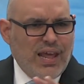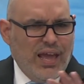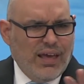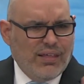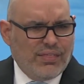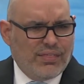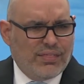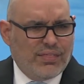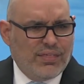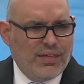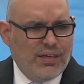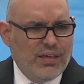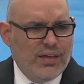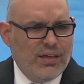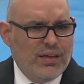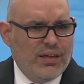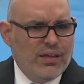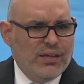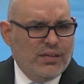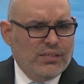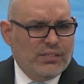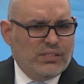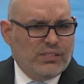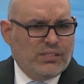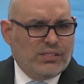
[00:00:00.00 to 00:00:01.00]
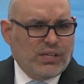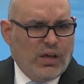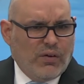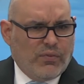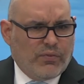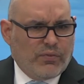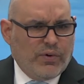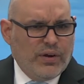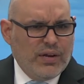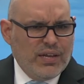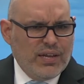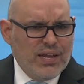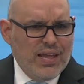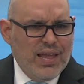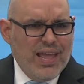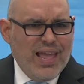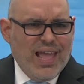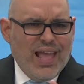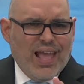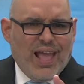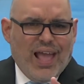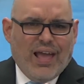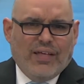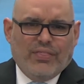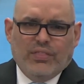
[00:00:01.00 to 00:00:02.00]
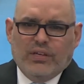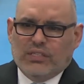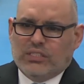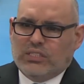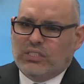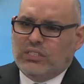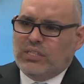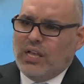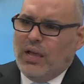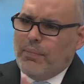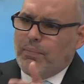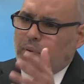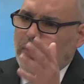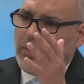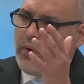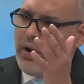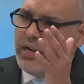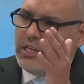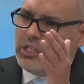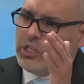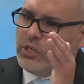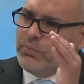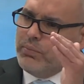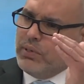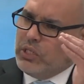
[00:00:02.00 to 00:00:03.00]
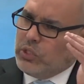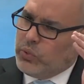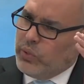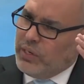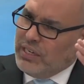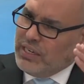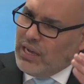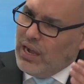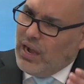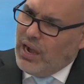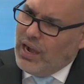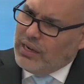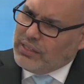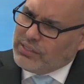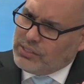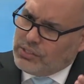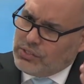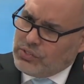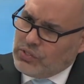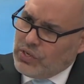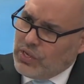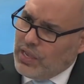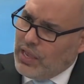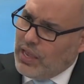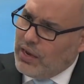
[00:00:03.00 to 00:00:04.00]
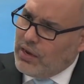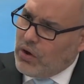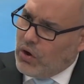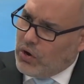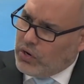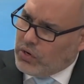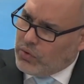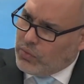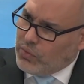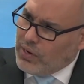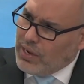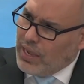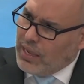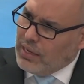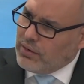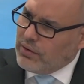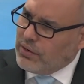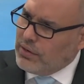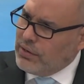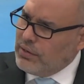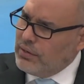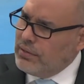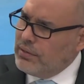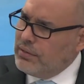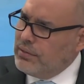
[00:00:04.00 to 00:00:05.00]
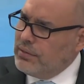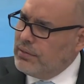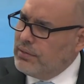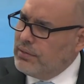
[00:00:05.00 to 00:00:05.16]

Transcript: death, suffering, and the separation between us and our Creator,